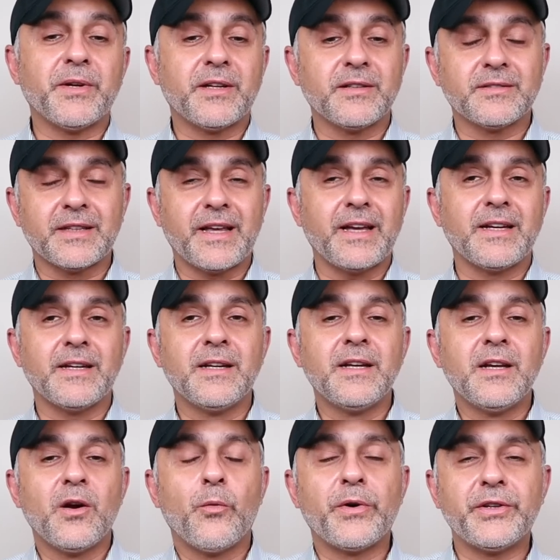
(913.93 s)
Because again,
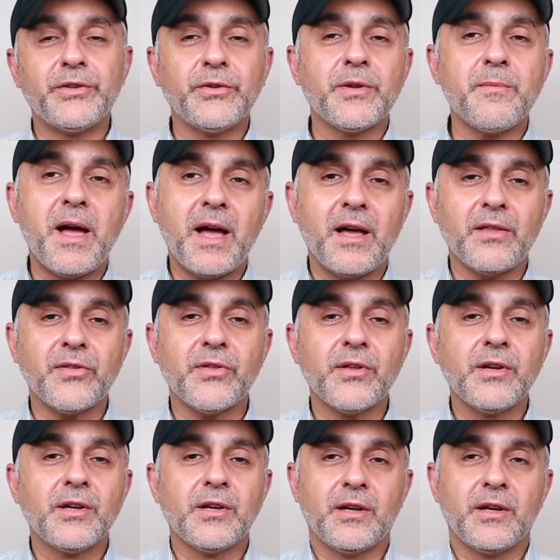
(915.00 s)
when you do the math,